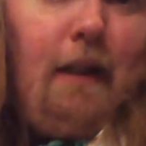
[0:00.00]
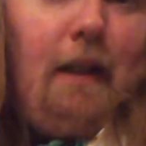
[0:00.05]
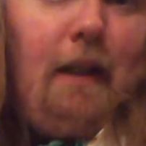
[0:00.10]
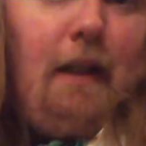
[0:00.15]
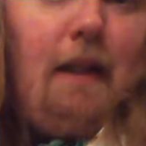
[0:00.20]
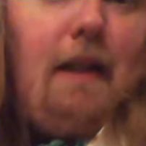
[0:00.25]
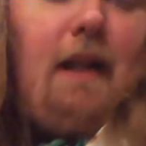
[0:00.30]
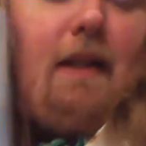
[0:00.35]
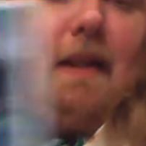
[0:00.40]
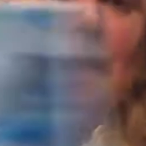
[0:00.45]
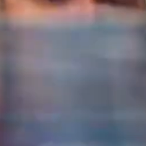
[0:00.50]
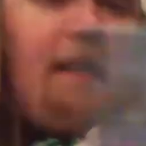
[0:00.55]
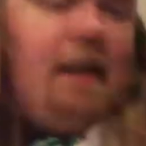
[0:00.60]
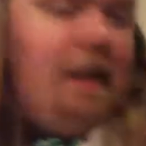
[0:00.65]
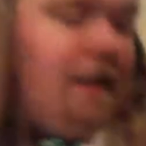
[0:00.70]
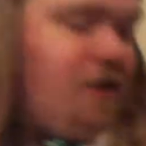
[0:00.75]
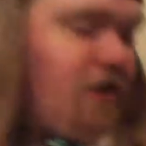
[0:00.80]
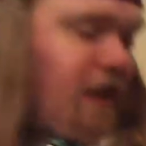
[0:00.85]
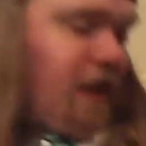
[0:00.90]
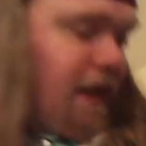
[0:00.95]
yeah, I think in
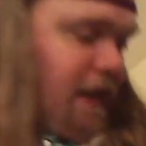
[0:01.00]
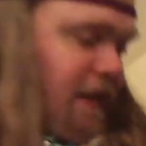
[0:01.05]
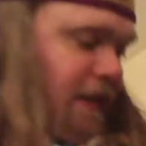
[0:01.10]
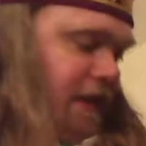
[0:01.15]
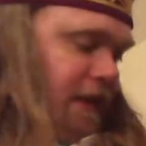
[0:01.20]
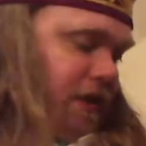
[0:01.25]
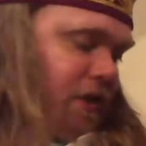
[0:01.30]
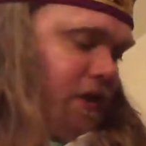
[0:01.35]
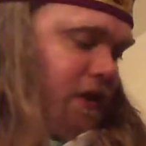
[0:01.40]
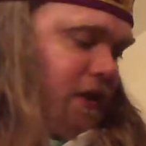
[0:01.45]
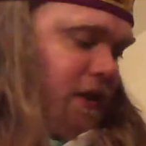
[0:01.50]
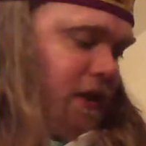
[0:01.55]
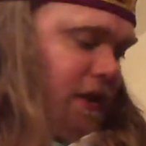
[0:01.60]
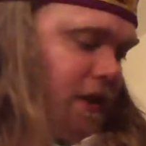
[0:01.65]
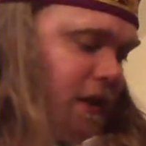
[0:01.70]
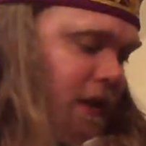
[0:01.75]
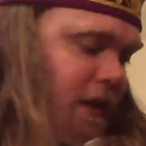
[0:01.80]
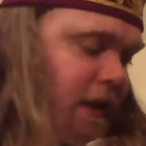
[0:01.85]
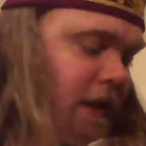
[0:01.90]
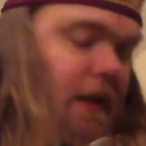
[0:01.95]
the second edition
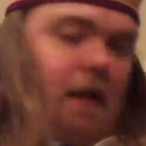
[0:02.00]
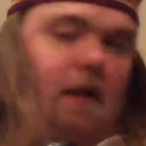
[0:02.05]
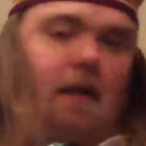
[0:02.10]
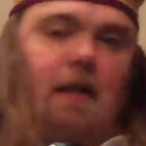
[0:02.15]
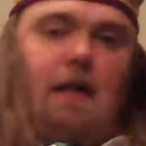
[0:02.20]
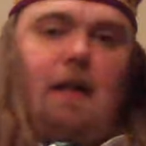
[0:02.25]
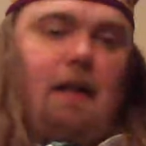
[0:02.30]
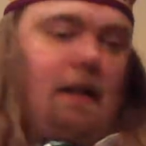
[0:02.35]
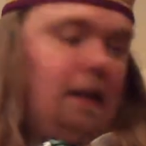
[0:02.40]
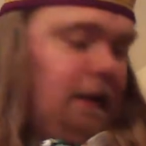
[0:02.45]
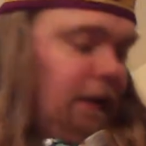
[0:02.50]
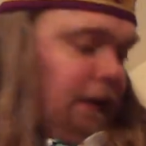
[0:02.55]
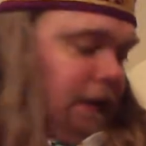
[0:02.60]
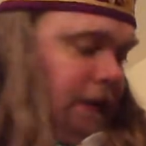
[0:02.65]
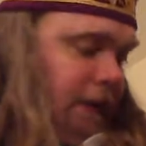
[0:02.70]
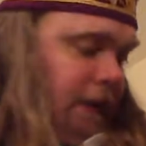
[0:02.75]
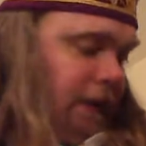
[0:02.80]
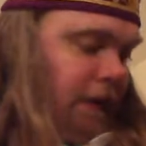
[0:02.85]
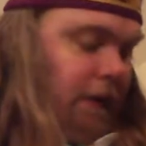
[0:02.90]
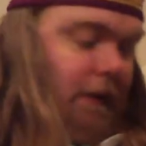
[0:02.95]
the
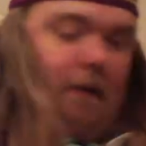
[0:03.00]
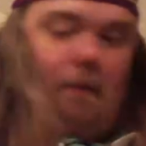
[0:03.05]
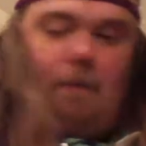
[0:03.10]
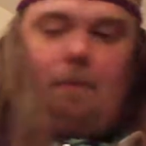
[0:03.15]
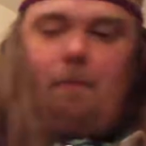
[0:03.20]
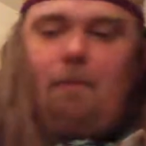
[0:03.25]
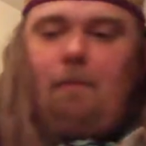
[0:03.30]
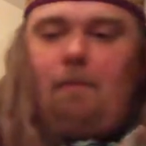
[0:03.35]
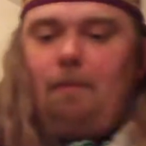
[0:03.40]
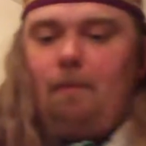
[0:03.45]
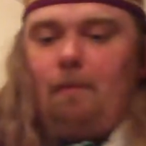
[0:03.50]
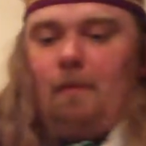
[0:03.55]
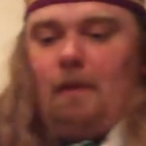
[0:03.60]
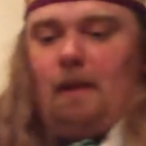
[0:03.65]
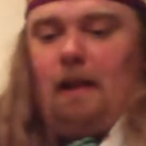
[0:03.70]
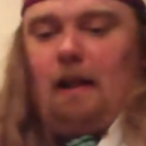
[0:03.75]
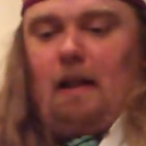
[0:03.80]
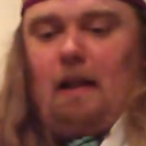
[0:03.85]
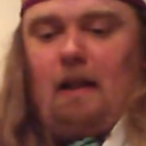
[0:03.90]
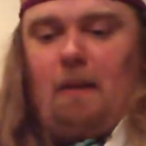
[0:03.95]

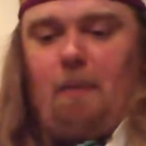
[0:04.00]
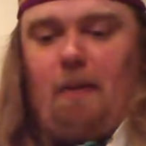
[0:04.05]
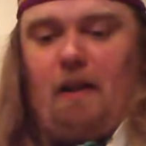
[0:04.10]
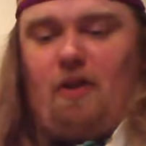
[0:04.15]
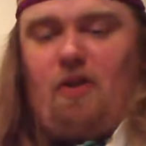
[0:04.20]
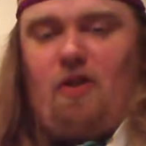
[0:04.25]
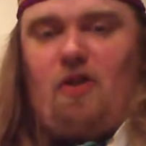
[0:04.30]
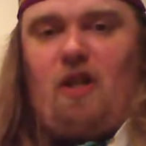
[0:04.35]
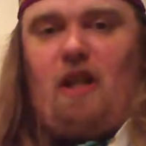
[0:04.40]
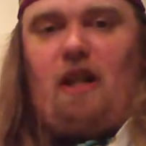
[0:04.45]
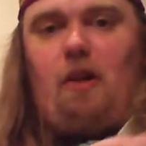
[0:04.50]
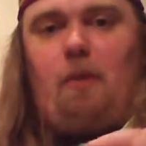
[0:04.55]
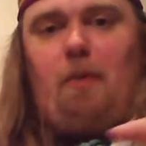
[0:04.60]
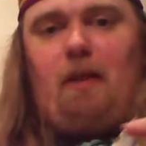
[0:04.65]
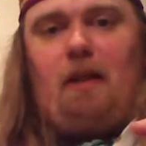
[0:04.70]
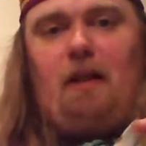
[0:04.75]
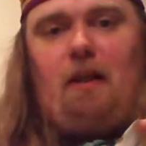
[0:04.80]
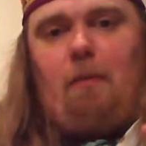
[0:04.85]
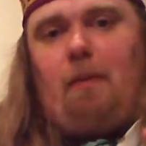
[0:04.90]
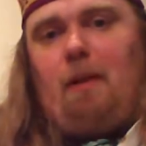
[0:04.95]
pictures take up a
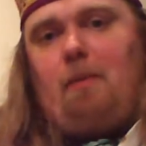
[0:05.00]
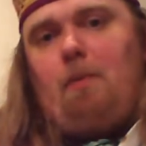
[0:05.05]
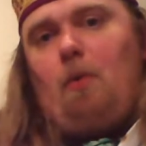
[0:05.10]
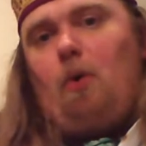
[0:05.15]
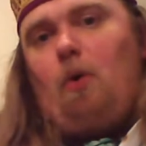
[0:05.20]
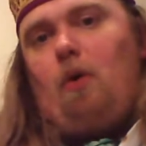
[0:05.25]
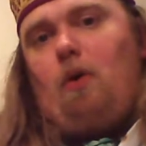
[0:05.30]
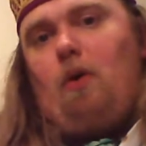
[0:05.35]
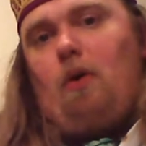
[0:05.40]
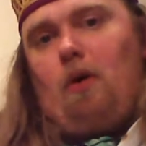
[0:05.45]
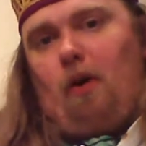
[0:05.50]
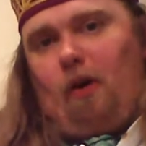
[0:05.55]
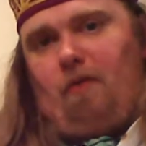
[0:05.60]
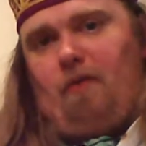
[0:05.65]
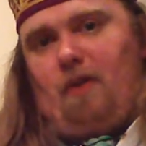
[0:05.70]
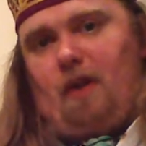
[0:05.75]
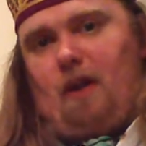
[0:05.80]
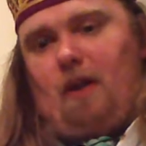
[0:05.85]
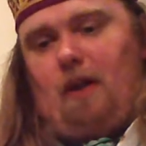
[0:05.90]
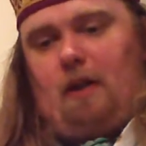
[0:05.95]
little bit more
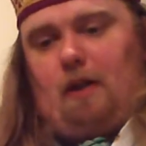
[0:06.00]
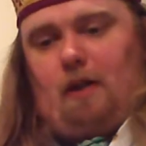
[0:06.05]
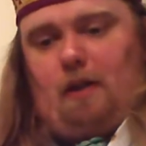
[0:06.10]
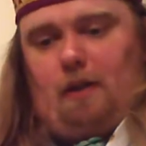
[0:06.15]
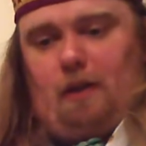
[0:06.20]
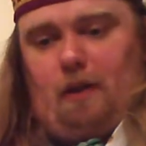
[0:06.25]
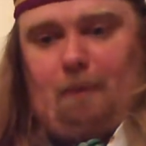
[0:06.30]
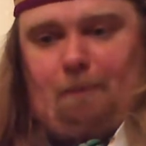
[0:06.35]
of the card,